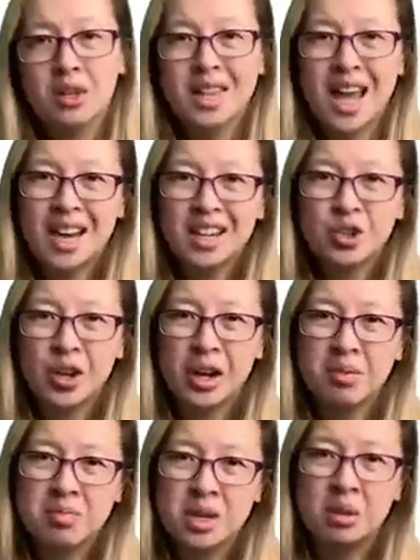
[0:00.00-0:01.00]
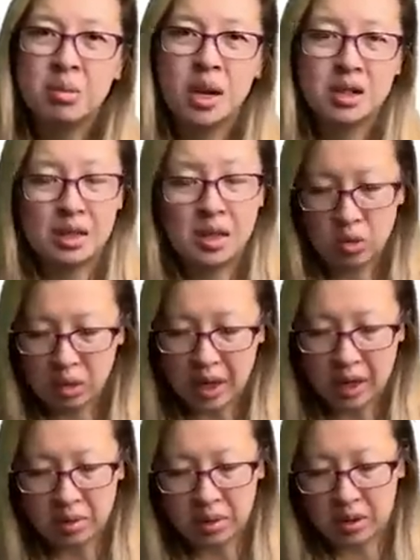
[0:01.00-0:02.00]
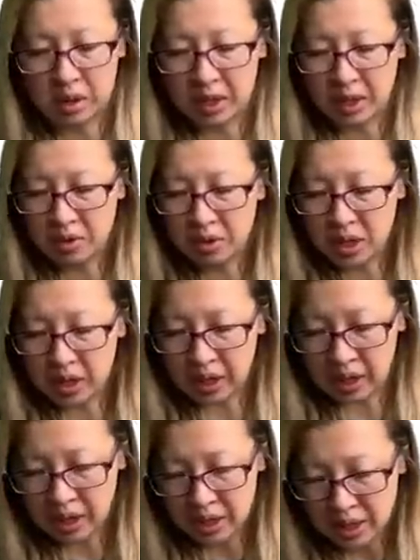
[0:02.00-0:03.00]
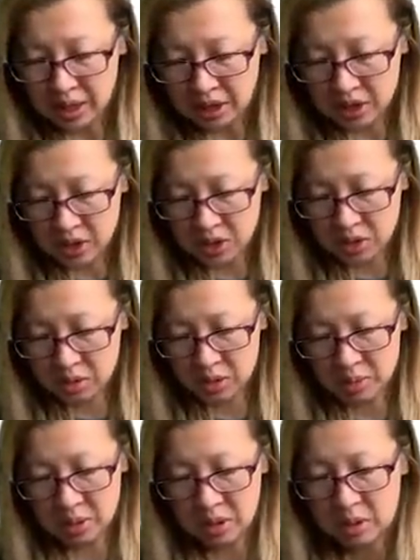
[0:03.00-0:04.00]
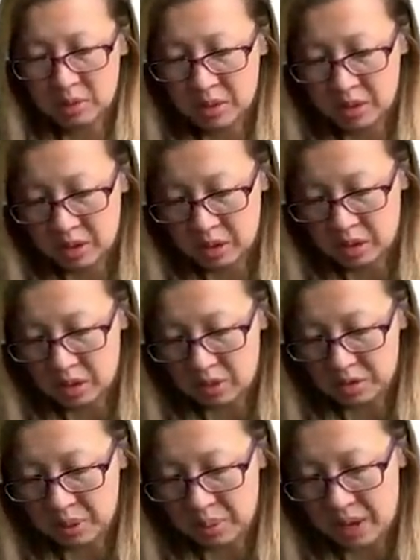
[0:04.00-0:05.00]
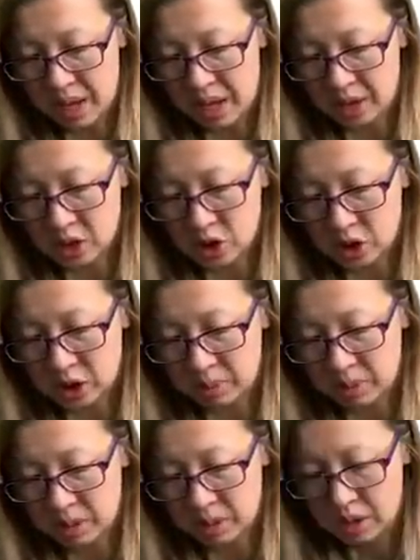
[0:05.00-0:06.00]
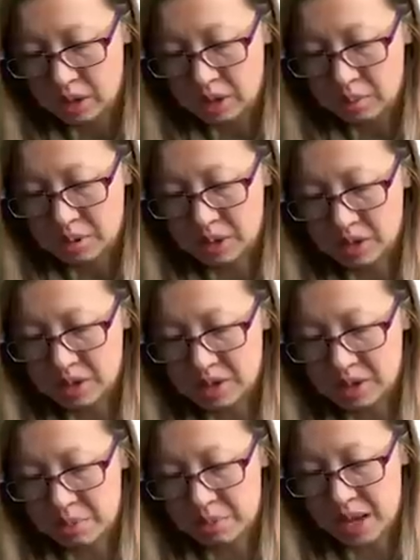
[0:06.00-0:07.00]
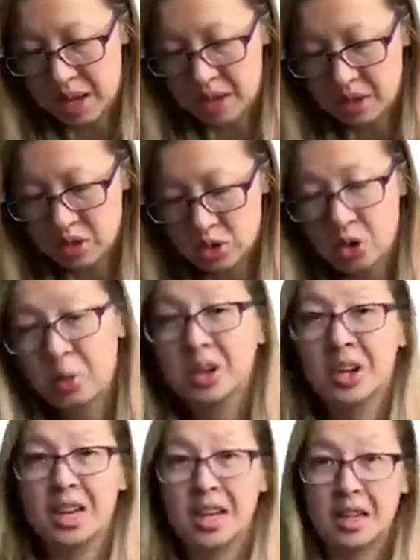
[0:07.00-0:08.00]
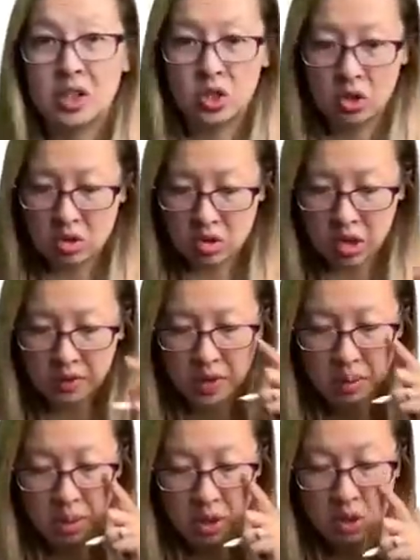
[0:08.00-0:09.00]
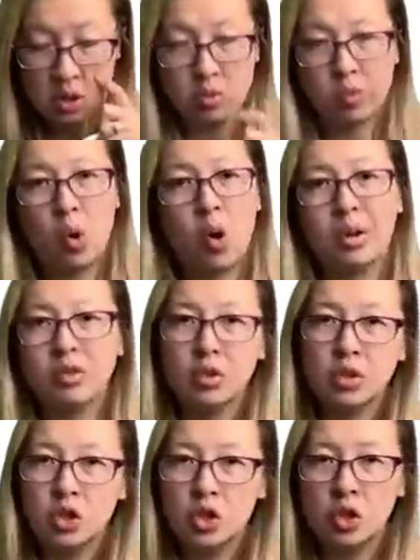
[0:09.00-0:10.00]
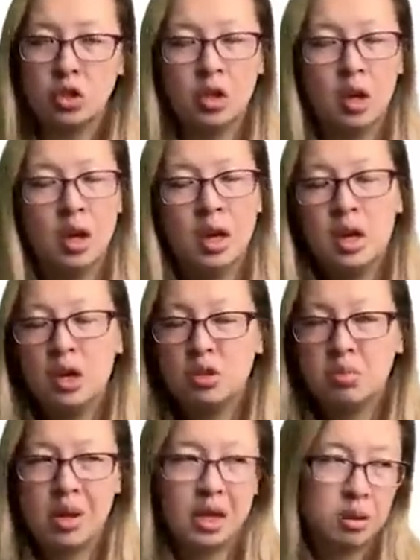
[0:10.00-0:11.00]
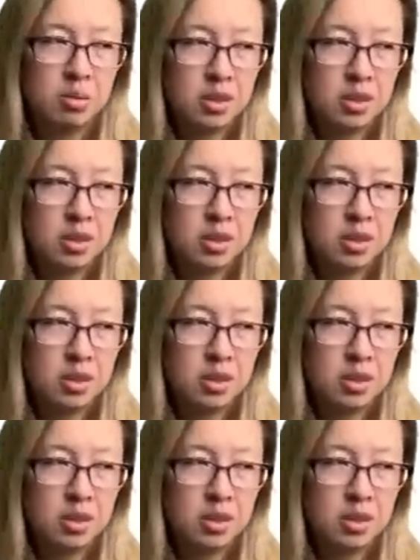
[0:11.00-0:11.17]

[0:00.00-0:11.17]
So, how do you try and minimize legal liability? And really, this is the responsibility of the partnership because it's the partners who are going to get sued if something goes wrong. If you're a junior, you make a